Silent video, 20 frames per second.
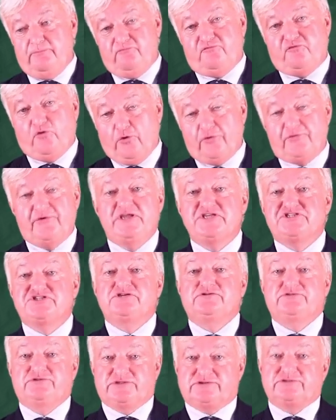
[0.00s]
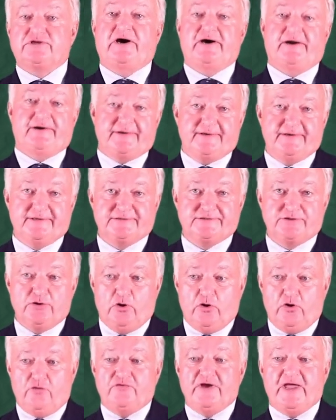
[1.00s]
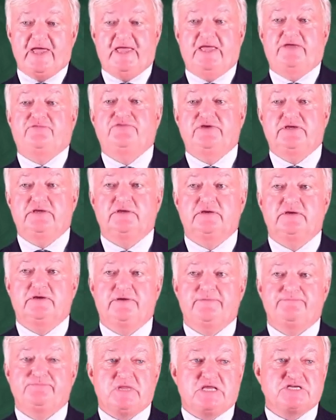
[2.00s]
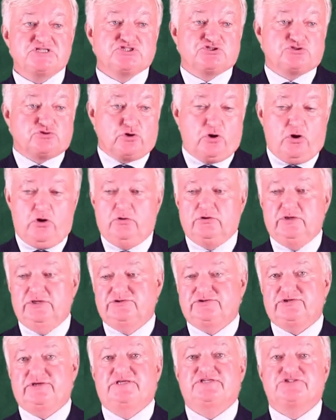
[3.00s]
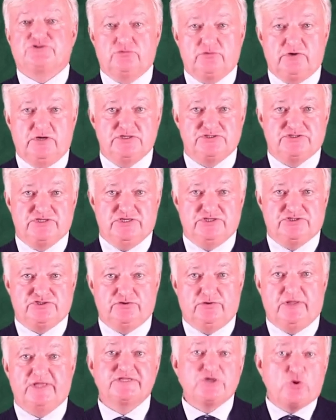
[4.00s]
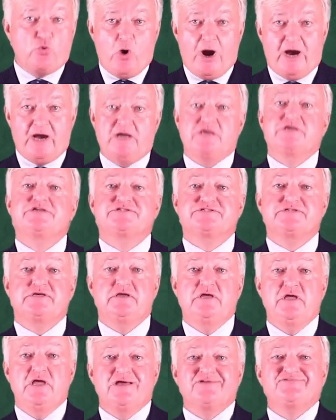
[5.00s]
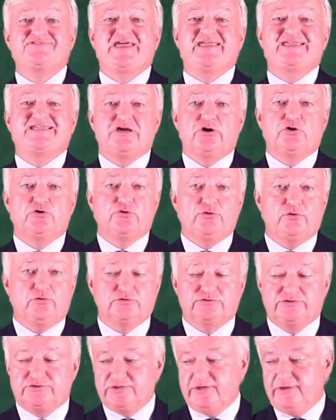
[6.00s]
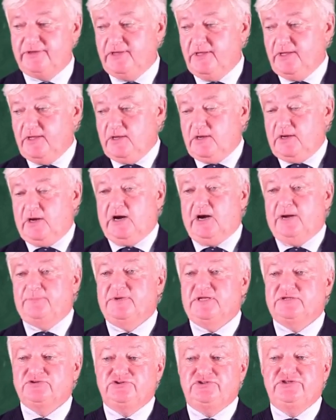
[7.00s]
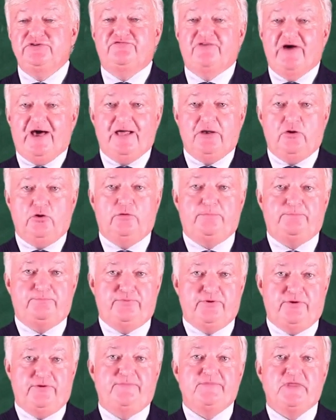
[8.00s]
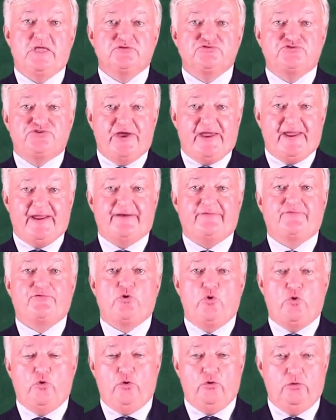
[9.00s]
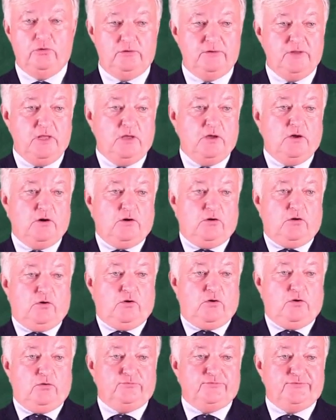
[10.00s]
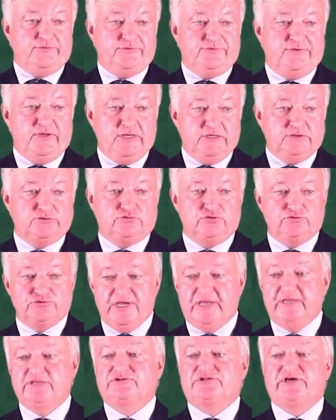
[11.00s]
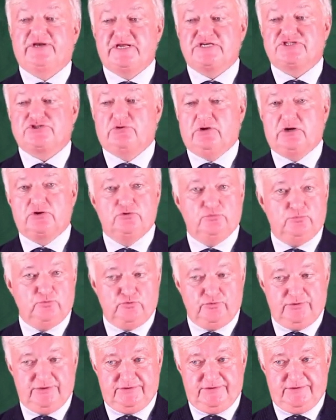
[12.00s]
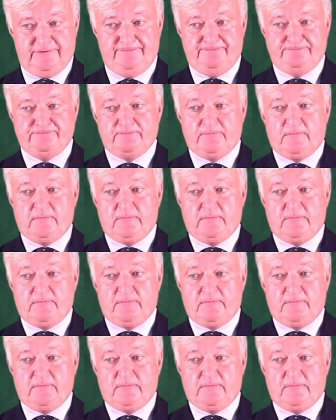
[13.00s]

for reaching the target of having strong international organization. Otherwise, they cannot, develop their role into the international community.